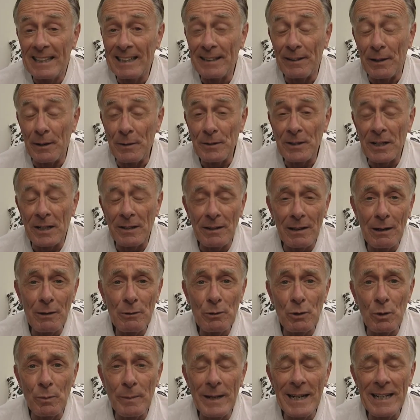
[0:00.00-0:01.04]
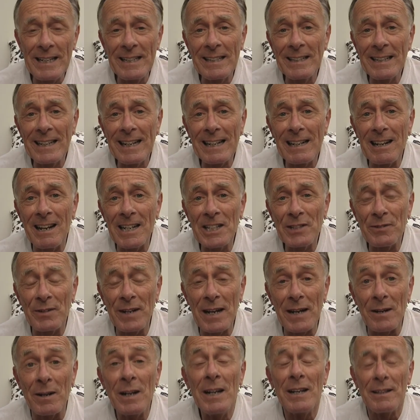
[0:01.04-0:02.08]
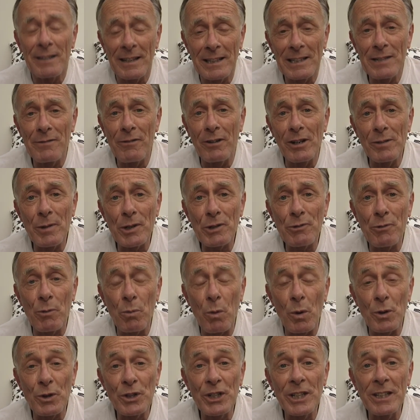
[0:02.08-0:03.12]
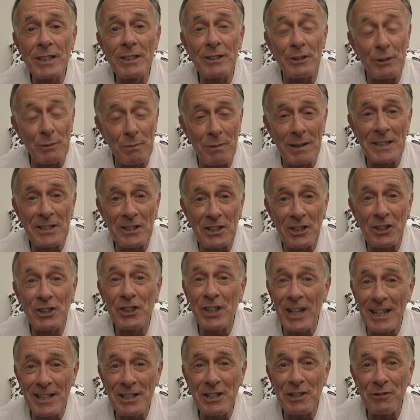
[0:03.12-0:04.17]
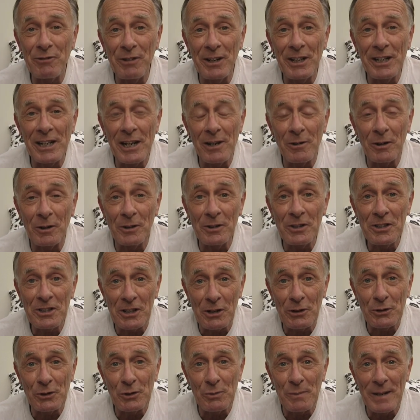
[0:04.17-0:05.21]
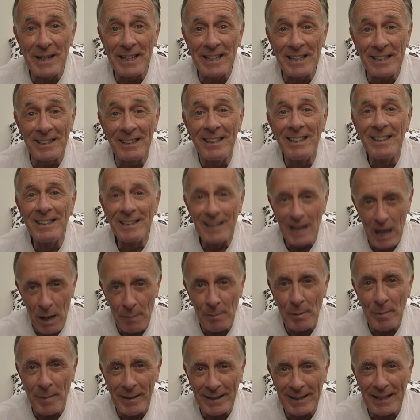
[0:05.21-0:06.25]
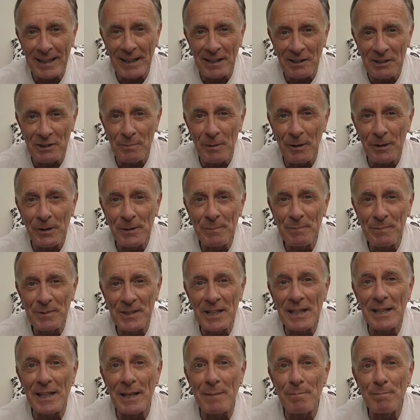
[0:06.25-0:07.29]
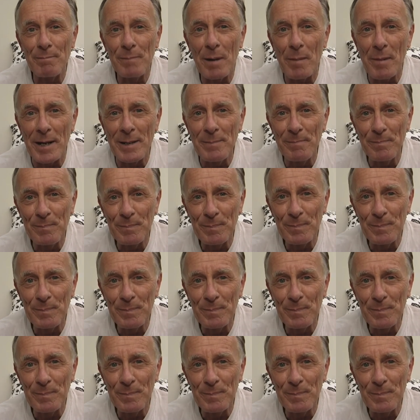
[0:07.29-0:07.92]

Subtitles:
And those are the local media headlines for now. Thank you very much for watching. Do please share this video on social media. I'll be back again tomorrow. See you then. Bye-bye.